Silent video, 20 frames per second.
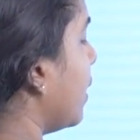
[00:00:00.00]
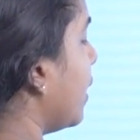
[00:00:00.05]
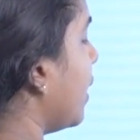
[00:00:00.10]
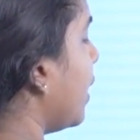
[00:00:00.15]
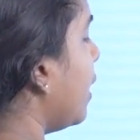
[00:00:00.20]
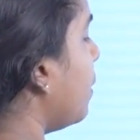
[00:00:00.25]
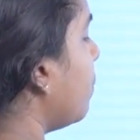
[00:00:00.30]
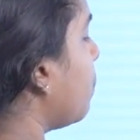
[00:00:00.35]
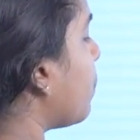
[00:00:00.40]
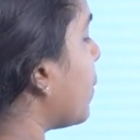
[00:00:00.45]

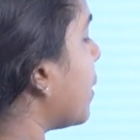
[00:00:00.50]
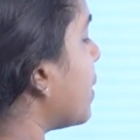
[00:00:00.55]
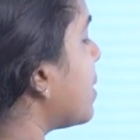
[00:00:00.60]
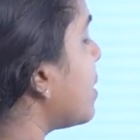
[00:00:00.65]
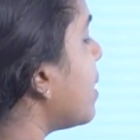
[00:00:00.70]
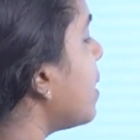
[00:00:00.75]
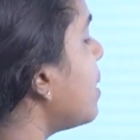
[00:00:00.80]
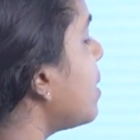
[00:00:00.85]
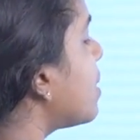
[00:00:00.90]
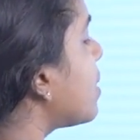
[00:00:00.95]
In
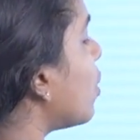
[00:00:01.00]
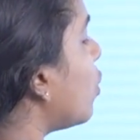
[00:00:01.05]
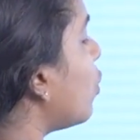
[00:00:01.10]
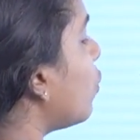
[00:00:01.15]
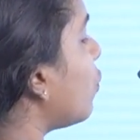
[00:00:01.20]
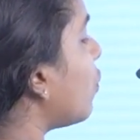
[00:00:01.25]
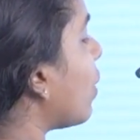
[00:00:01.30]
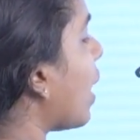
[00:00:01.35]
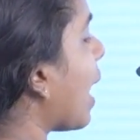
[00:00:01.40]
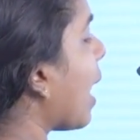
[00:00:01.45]
presence
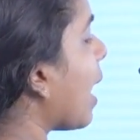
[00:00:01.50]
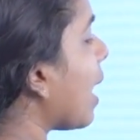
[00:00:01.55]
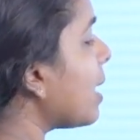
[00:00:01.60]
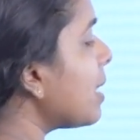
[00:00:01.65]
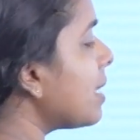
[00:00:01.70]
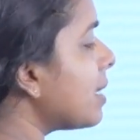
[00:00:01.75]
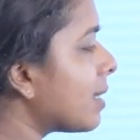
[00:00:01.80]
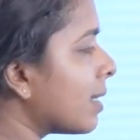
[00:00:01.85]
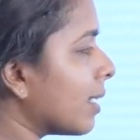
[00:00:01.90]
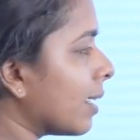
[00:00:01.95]
of
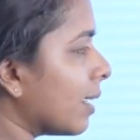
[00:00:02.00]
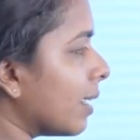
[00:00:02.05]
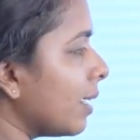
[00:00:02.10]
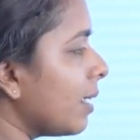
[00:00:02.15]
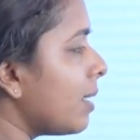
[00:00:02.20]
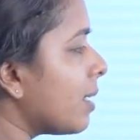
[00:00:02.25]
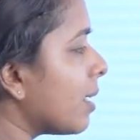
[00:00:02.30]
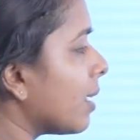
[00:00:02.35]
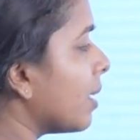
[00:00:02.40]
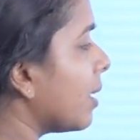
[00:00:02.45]

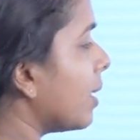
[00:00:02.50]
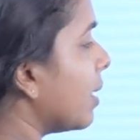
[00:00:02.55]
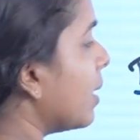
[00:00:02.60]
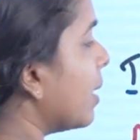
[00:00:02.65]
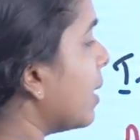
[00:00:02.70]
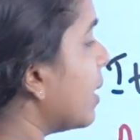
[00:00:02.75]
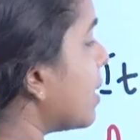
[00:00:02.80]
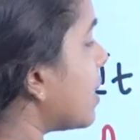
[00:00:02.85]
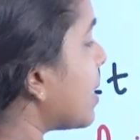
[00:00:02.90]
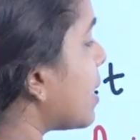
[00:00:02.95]

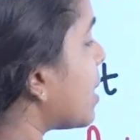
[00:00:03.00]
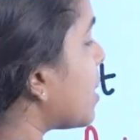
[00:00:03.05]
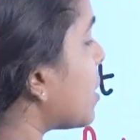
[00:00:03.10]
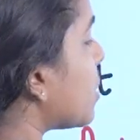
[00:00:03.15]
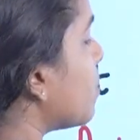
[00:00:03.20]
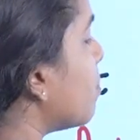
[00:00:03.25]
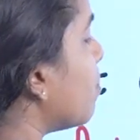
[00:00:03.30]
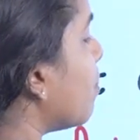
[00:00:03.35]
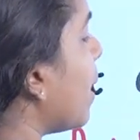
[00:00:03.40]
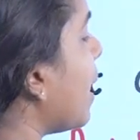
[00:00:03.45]
acid,
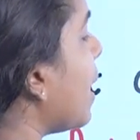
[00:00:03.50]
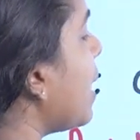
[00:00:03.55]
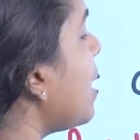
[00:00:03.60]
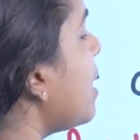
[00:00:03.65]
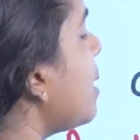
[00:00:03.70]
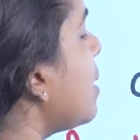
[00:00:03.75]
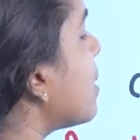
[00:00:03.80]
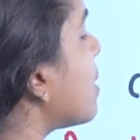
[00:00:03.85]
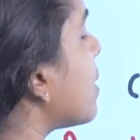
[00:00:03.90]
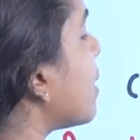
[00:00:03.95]

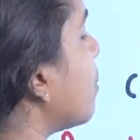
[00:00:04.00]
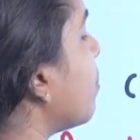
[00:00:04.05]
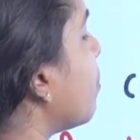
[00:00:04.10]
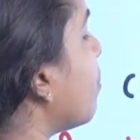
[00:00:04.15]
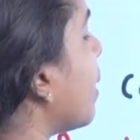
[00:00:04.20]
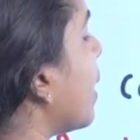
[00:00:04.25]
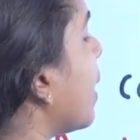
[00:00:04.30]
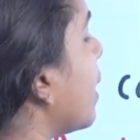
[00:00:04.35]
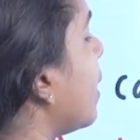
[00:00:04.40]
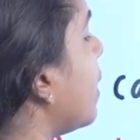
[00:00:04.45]
smell
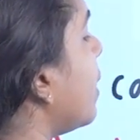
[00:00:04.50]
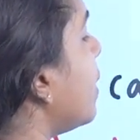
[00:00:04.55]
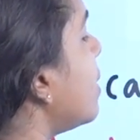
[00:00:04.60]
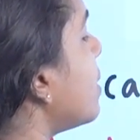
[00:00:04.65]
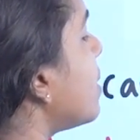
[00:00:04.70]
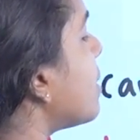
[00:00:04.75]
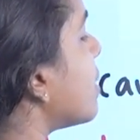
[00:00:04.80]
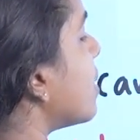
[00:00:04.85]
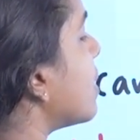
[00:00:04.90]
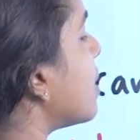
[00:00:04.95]

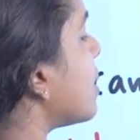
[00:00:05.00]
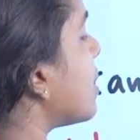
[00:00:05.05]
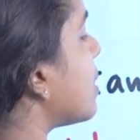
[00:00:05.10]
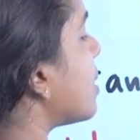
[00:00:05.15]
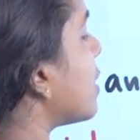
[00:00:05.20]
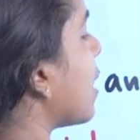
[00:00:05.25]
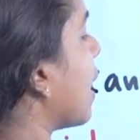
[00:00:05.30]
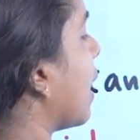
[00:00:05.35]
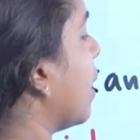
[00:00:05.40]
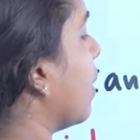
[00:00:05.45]
remains
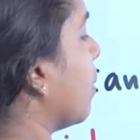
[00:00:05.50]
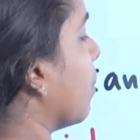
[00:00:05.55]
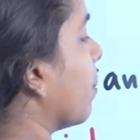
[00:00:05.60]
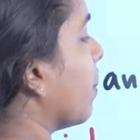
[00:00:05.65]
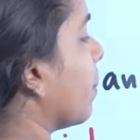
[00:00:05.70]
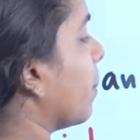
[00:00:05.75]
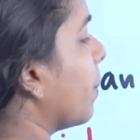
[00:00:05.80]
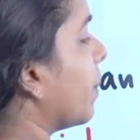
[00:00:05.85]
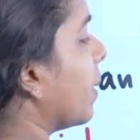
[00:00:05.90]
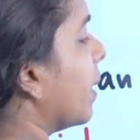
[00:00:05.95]

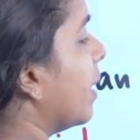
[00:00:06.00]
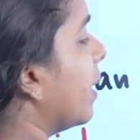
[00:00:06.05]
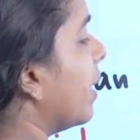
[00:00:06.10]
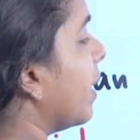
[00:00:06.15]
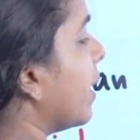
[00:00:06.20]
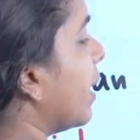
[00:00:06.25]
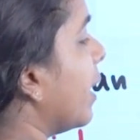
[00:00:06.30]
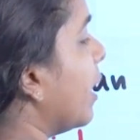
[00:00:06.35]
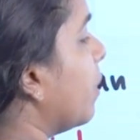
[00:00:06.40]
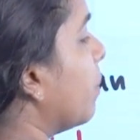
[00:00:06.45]
same.
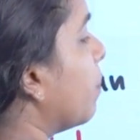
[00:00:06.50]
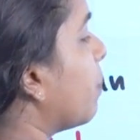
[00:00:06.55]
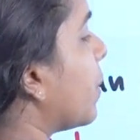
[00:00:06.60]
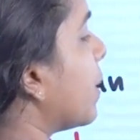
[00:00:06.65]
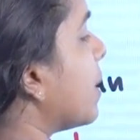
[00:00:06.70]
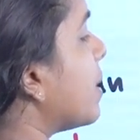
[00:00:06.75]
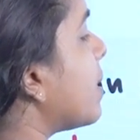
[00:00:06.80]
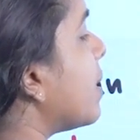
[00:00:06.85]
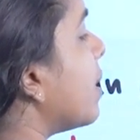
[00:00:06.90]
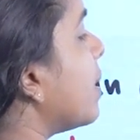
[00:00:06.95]
In
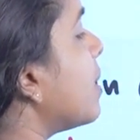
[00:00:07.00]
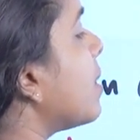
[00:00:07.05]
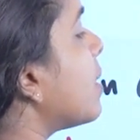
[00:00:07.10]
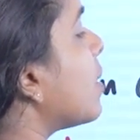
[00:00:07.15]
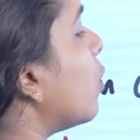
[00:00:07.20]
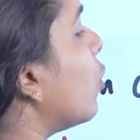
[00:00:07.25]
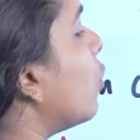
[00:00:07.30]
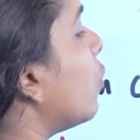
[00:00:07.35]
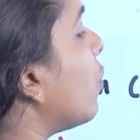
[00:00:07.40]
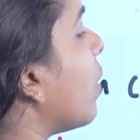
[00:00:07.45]

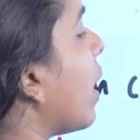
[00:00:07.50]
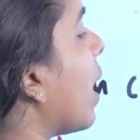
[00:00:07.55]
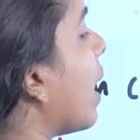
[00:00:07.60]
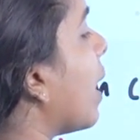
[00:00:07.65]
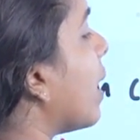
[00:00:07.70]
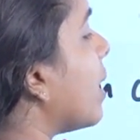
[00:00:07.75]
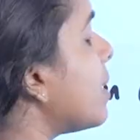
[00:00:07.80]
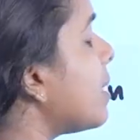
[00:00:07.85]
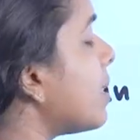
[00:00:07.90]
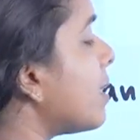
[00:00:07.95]
presence of
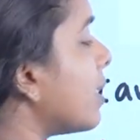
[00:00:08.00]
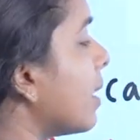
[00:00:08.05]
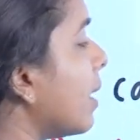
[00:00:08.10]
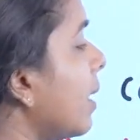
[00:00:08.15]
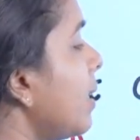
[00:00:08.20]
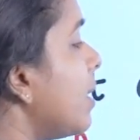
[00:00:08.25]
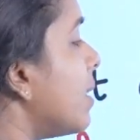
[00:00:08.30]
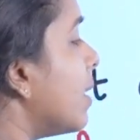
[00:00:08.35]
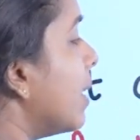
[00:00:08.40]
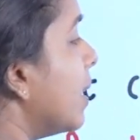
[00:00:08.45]

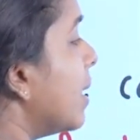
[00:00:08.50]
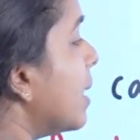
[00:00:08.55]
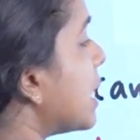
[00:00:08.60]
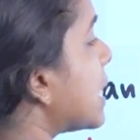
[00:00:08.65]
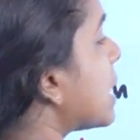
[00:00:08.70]
acid,